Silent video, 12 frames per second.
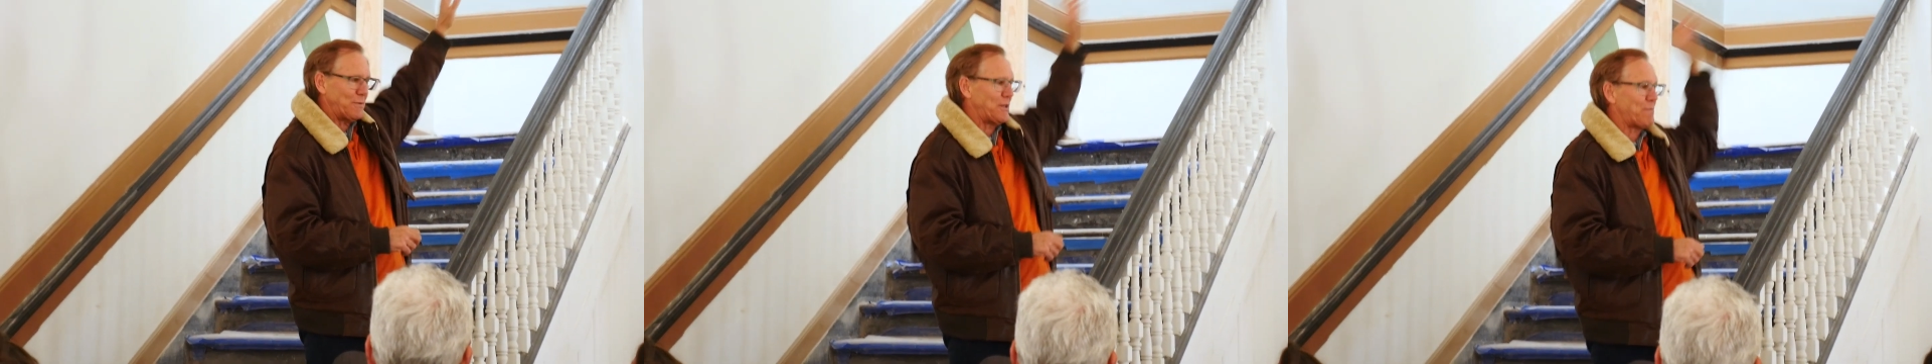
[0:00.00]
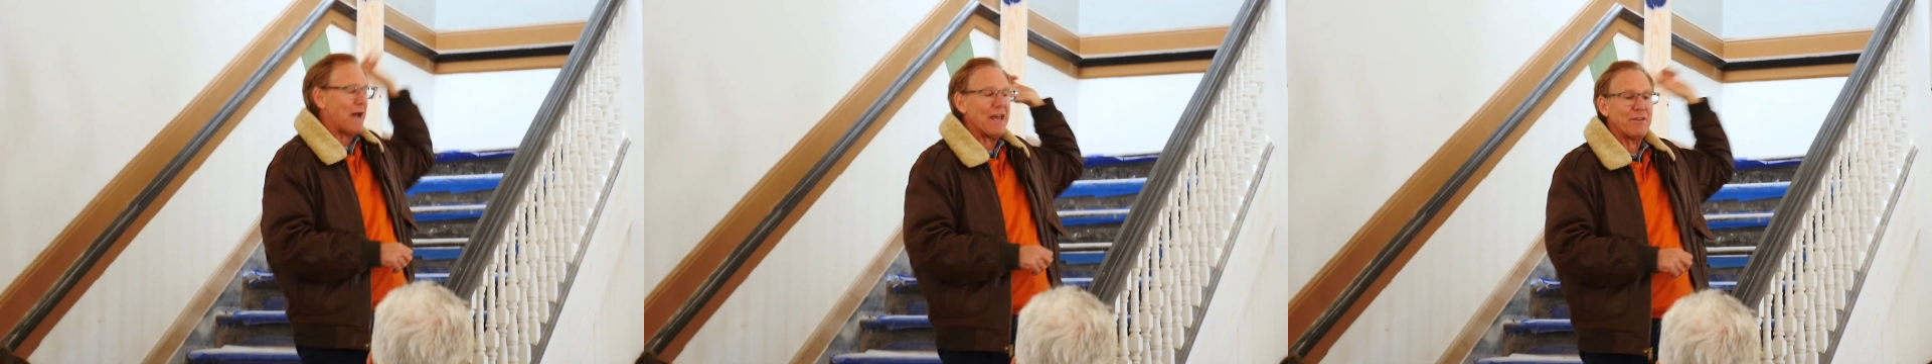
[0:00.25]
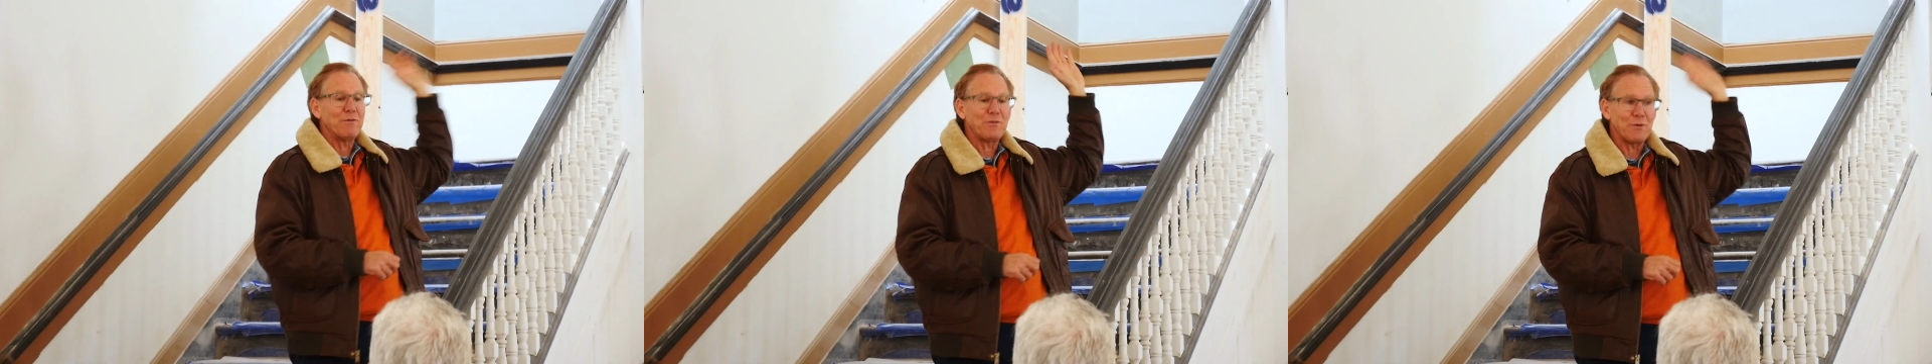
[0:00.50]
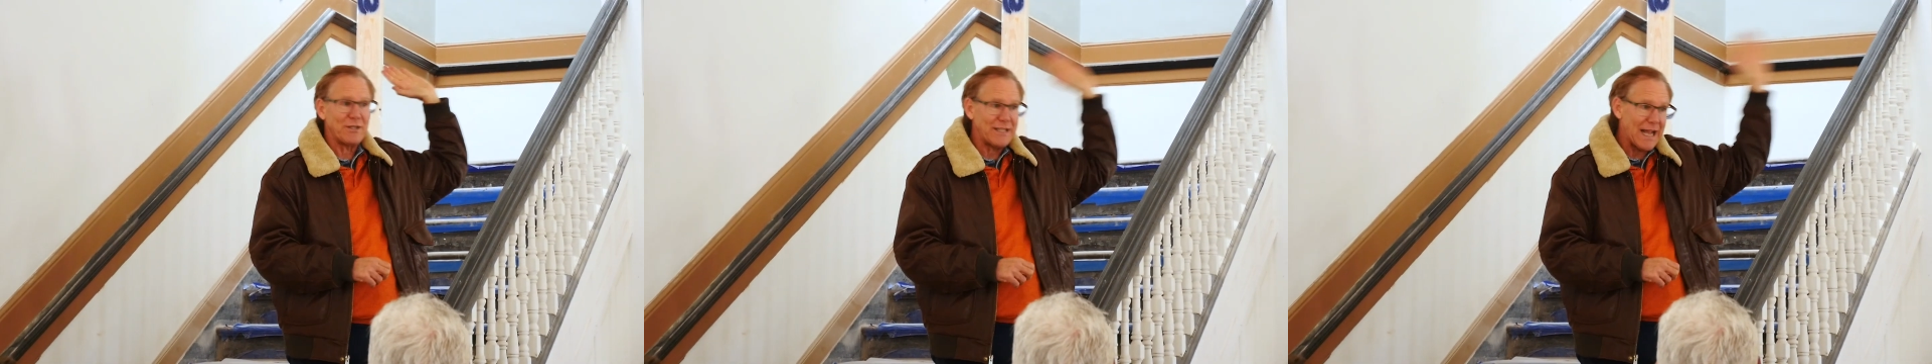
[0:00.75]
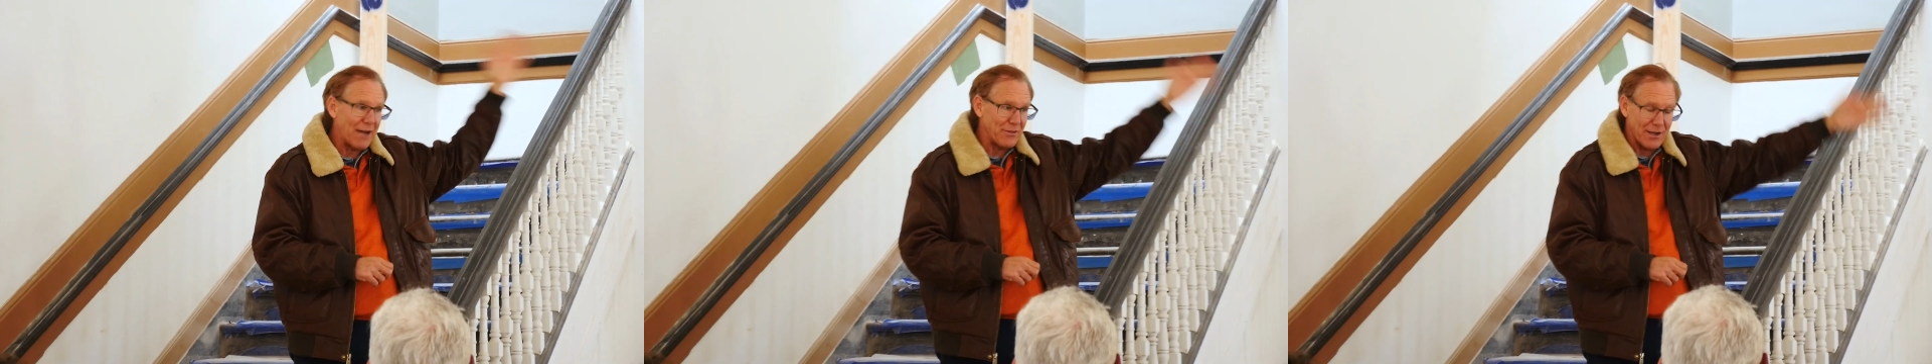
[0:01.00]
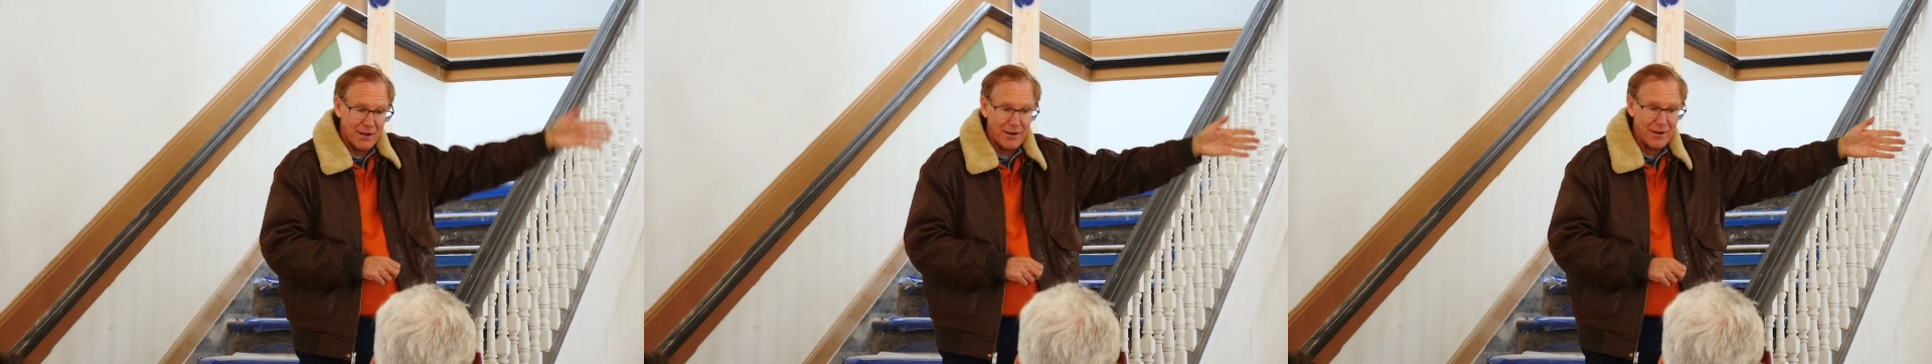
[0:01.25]
but the bathrooms were down
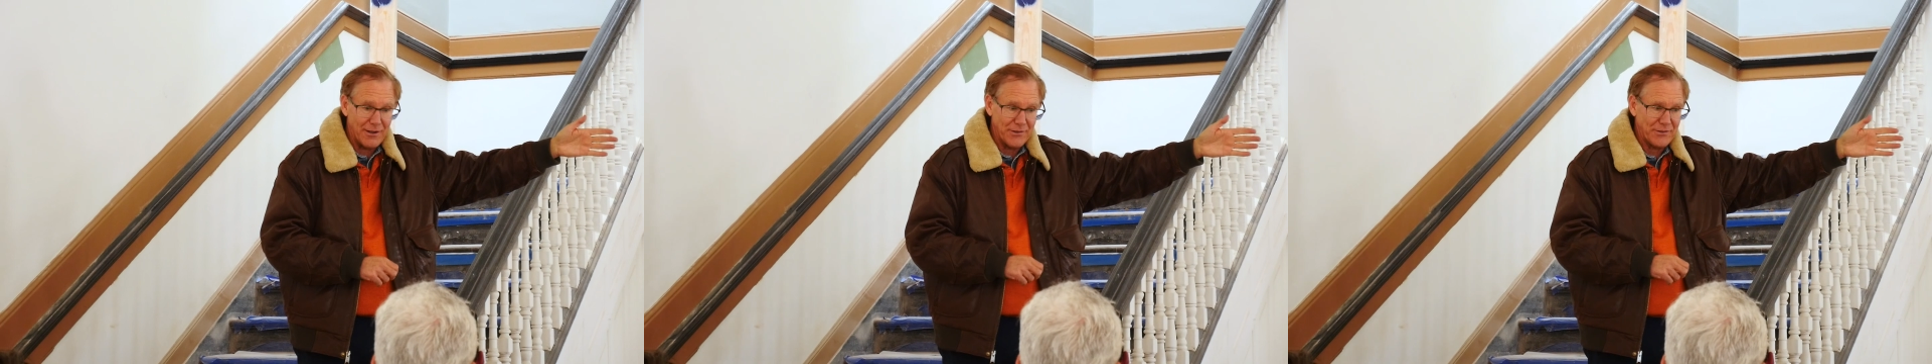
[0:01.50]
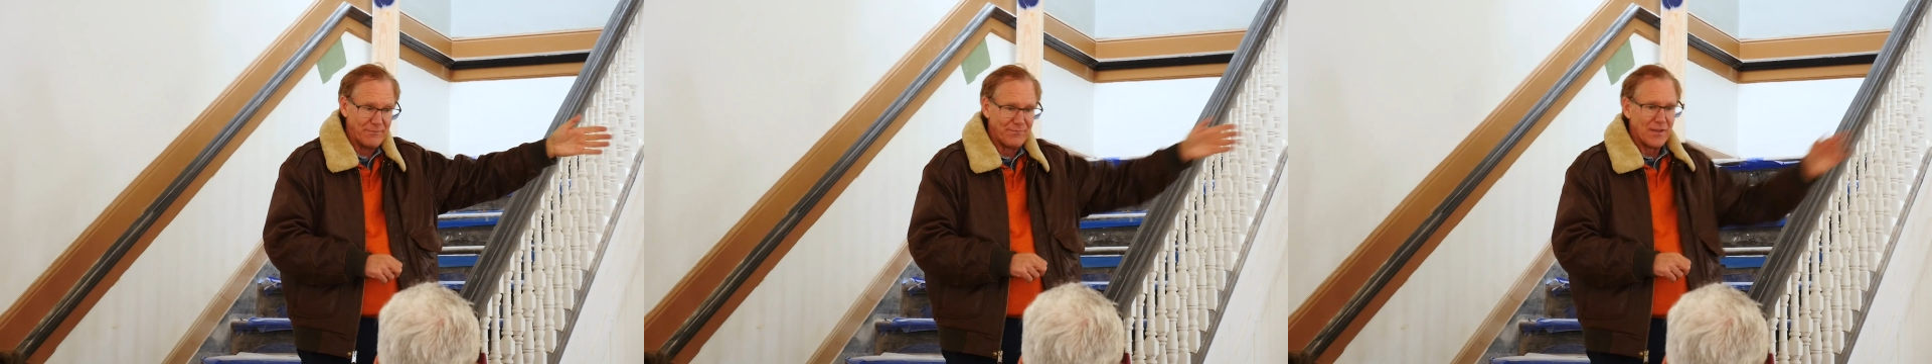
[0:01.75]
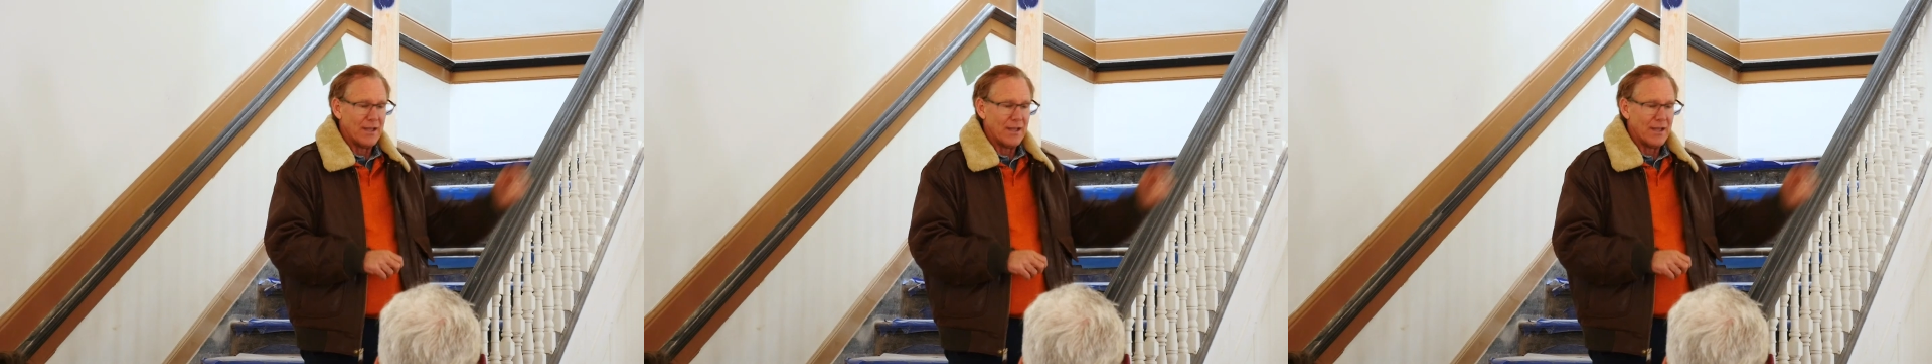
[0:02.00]
the halls.